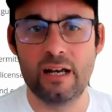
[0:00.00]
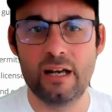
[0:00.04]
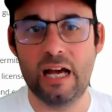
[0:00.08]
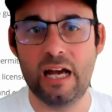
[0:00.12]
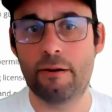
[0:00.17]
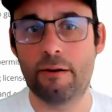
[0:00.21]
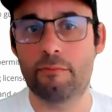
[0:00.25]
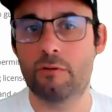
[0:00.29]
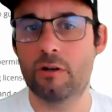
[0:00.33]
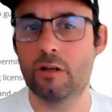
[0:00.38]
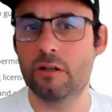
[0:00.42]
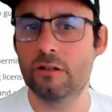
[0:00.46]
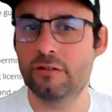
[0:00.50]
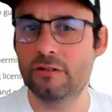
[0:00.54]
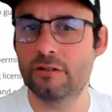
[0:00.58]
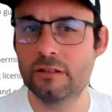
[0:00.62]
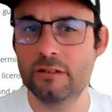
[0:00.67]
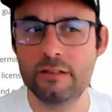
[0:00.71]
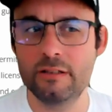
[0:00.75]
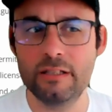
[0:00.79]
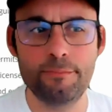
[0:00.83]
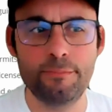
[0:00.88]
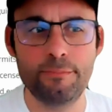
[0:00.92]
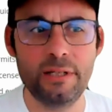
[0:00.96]
I'm
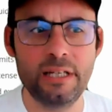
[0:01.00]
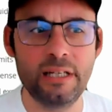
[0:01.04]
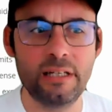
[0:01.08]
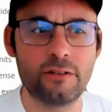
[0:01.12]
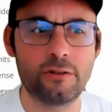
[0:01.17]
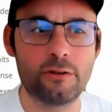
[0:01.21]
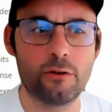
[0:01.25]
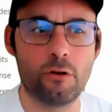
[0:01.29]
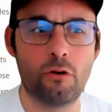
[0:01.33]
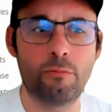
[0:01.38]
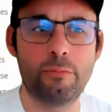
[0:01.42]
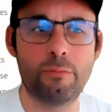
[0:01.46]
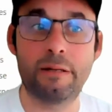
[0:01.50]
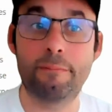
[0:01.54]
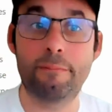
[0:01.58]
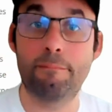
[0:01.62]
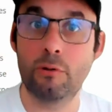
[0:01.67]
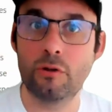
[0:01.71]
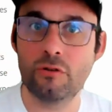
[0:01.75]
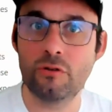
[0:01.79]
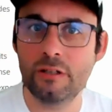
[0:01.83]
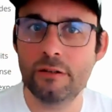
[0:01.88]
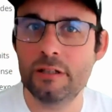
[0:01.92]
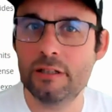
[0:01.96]
constantly being told my
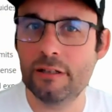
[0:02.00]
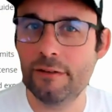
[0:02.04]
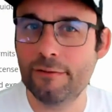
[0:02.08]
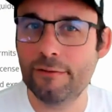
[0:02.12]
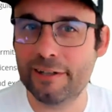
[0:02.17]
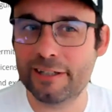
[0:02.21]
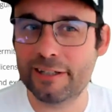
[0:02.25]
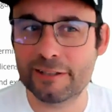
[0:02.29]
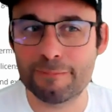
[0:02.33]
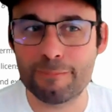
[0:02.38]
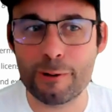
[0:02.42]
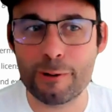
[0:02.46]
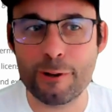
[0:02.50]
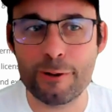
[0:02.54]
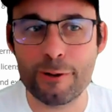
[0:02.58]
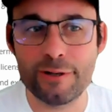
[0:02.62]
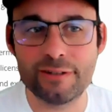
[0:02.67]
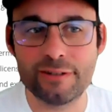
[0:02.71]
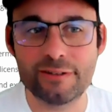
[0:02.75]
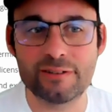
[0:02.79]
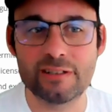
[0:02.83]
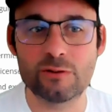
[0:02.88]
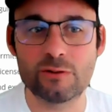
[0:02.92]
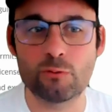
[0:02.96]
positive
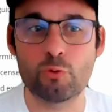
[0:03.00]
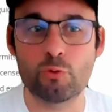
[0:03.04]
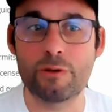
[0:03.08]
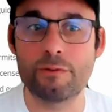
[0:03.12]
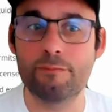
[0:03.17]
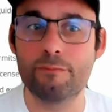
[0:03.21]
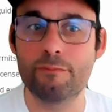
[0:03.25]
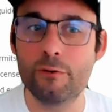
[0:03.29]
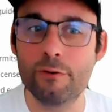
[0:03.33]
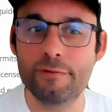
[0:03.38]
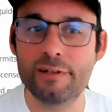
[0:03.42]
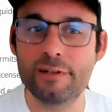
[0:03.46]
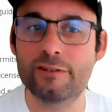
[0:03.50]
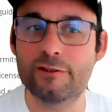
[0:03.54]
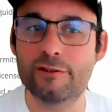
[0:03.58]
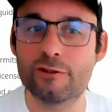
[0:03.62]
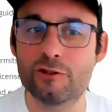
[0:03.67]
experiences with moving